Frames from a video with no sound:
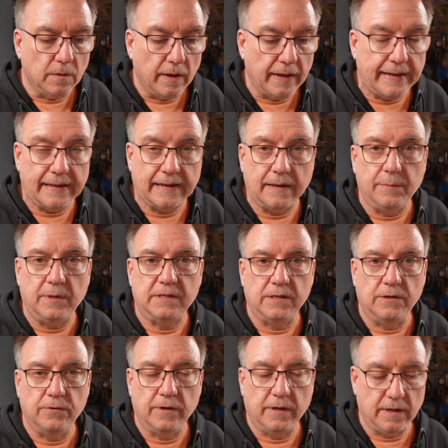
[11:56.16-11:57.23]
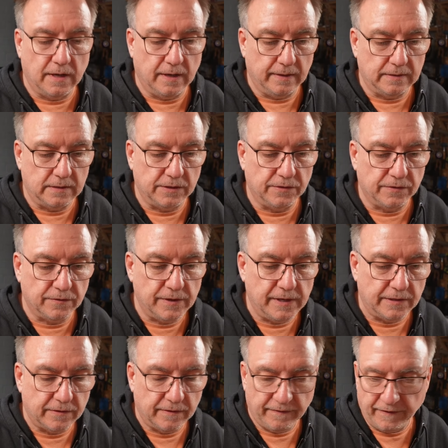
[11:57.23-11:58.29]
Heating up my soldering iron to
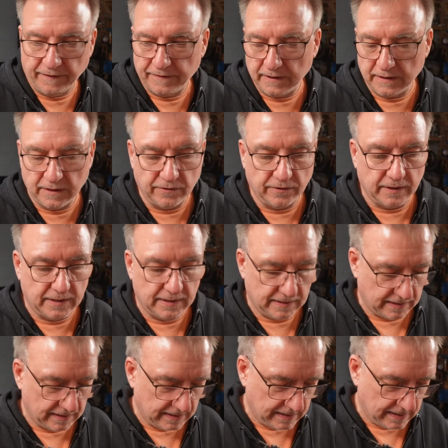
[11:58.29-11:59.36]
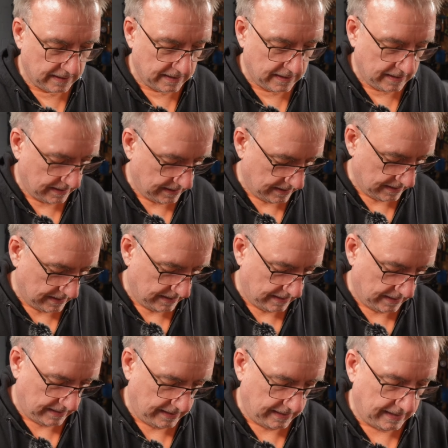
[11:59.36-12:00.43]
350 degrees,
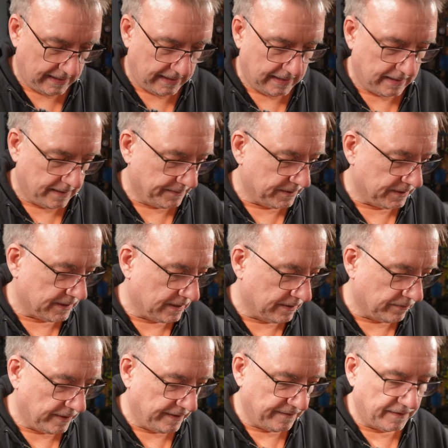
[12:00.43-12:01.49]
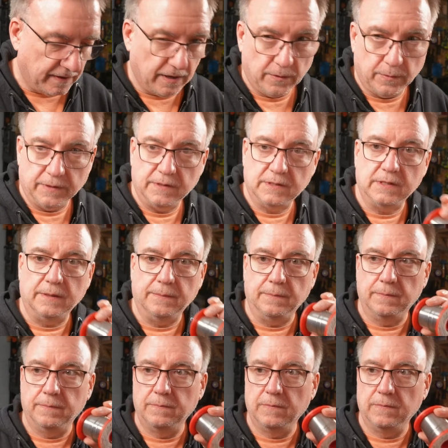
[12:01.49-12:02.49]
and I'm just going to reflow with some